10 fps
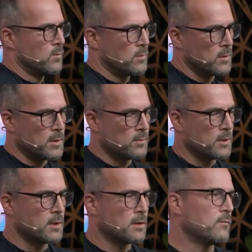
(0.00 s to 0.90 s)
what would be
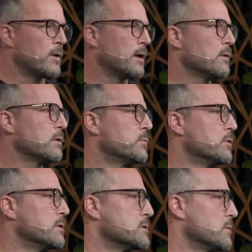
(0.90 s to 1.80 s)
really low-value
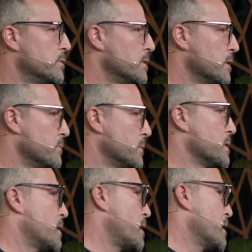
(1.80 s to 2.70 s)
inputs and putting them
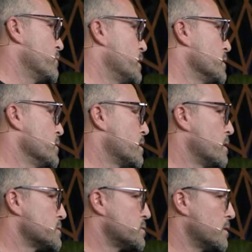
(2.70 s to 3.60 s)
into high-value
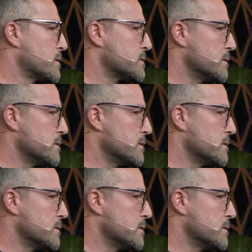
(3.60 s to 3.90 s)
constructs,